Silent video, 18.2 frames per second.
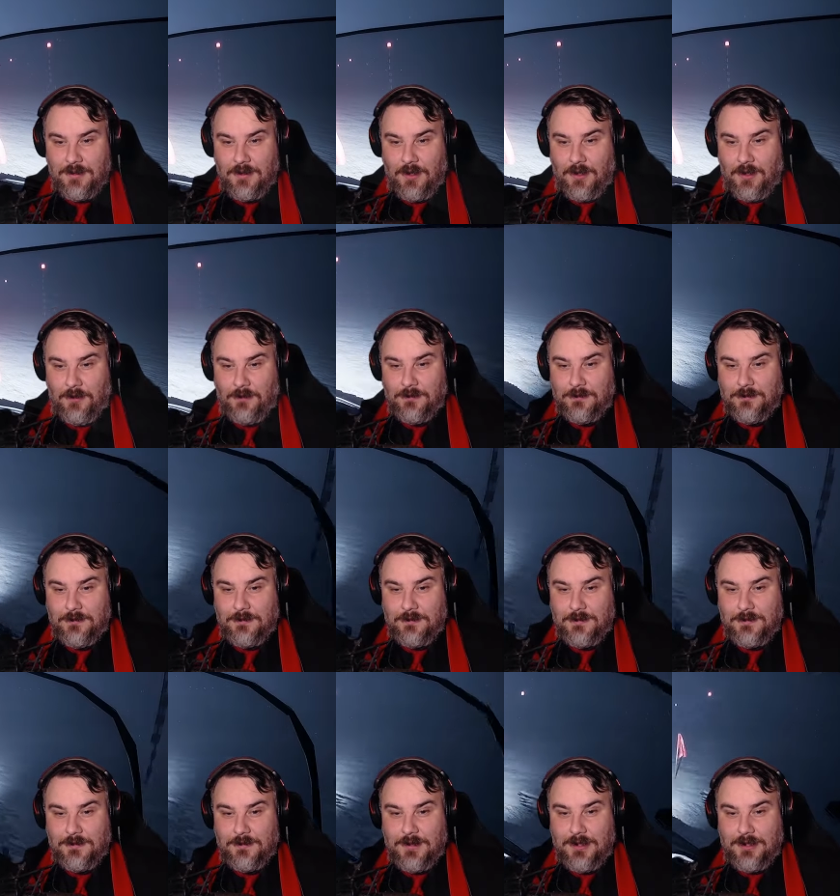Oh,
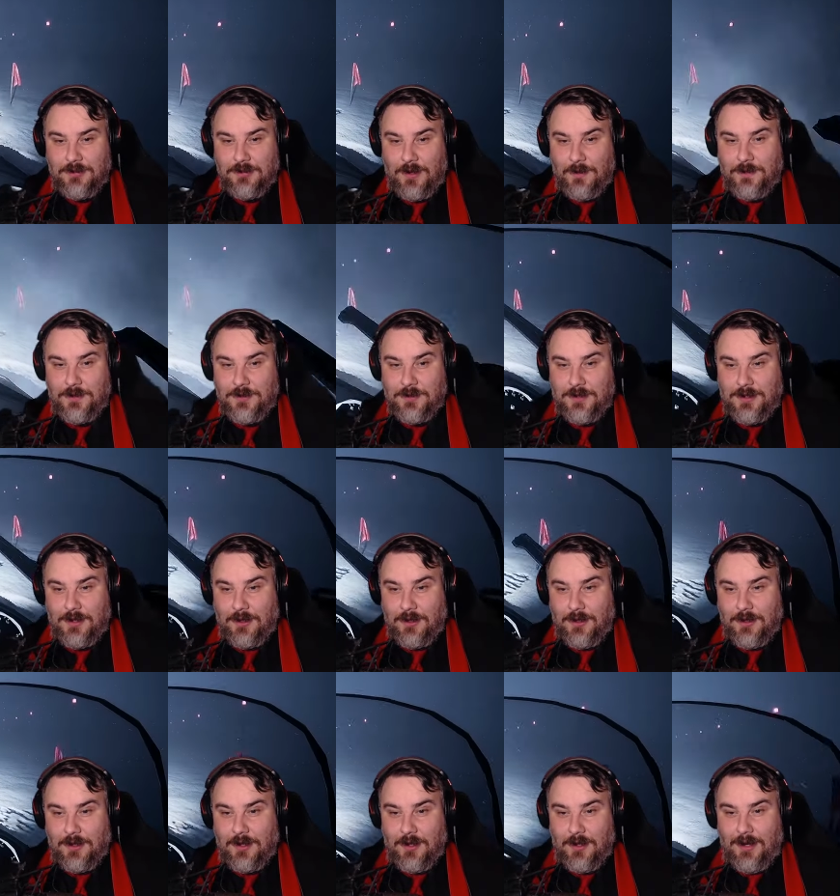that's what happens when you look.
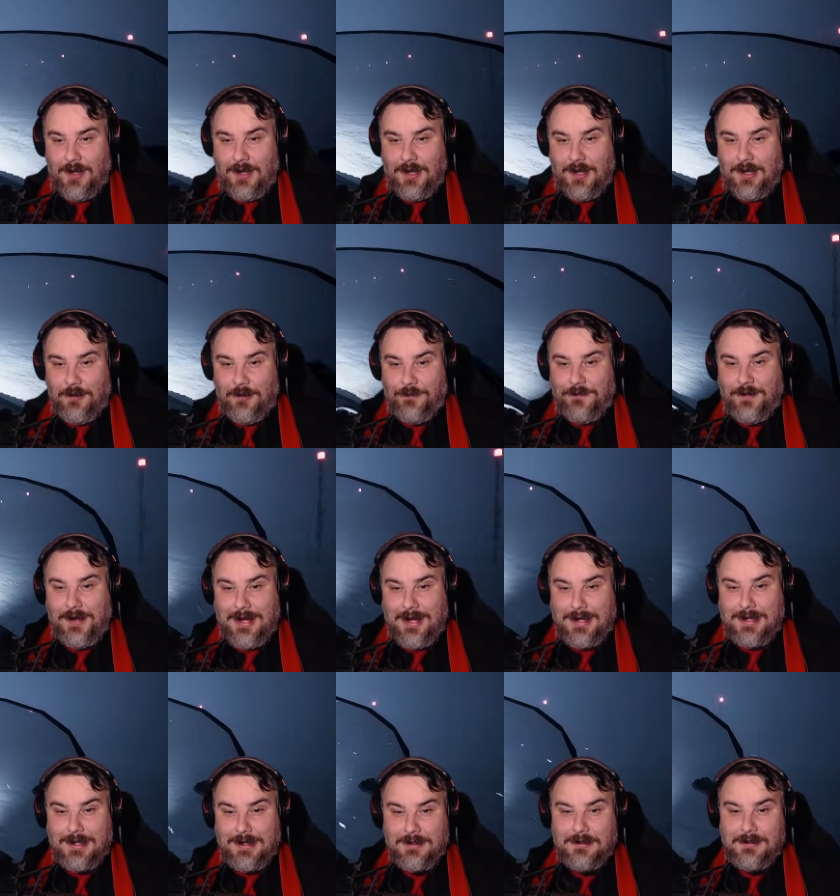I hit a little flag.
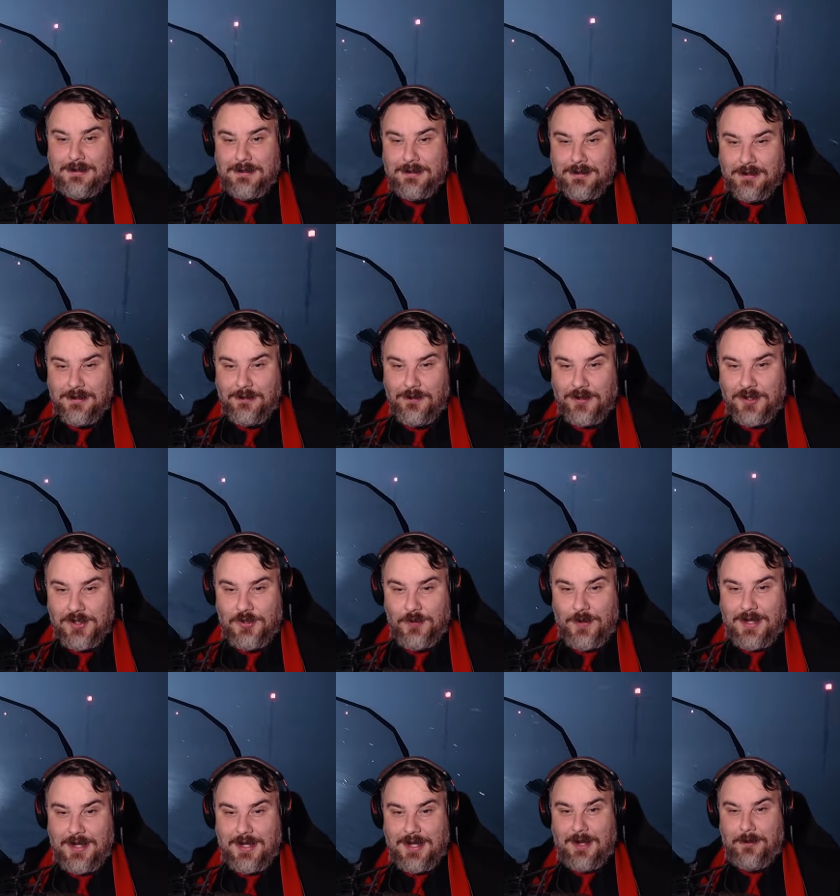Watch where
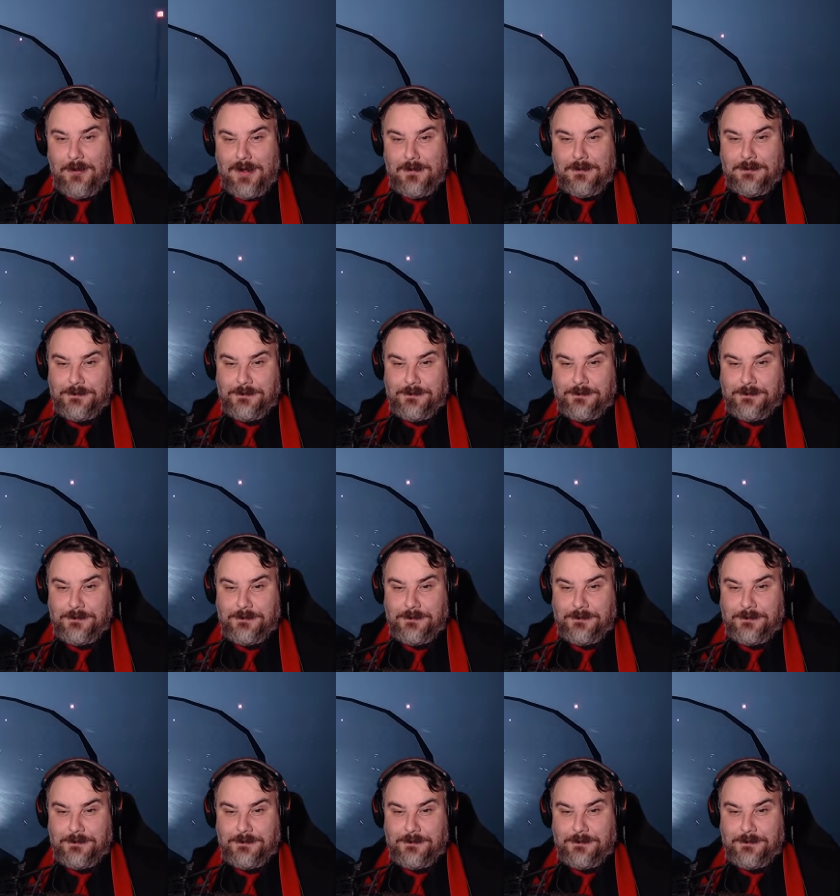you're going.